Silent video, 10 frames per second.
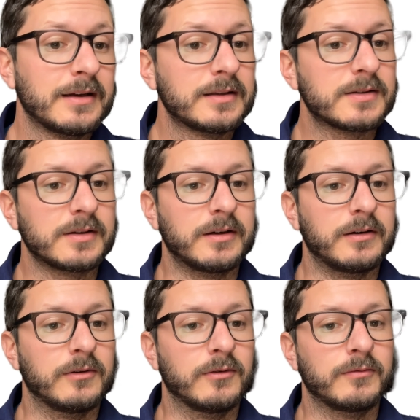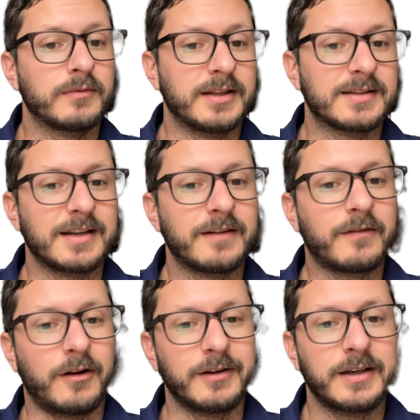So instead of
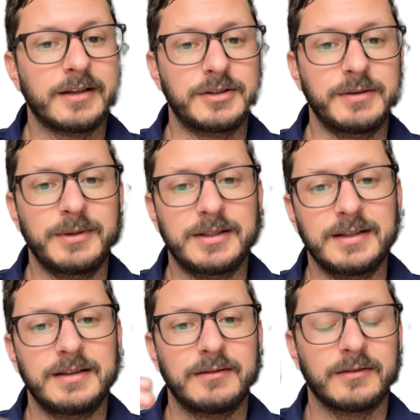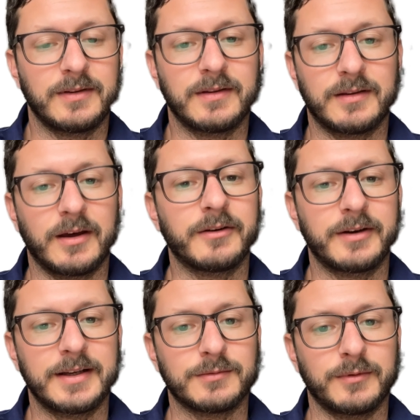calling it a GPT, in the other
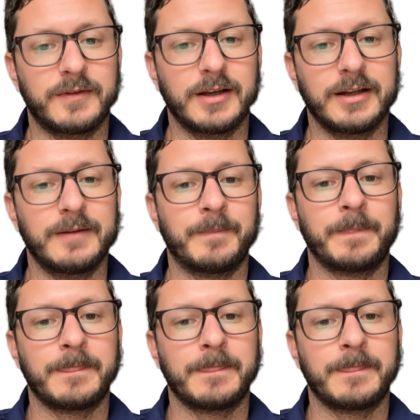days when we've done it,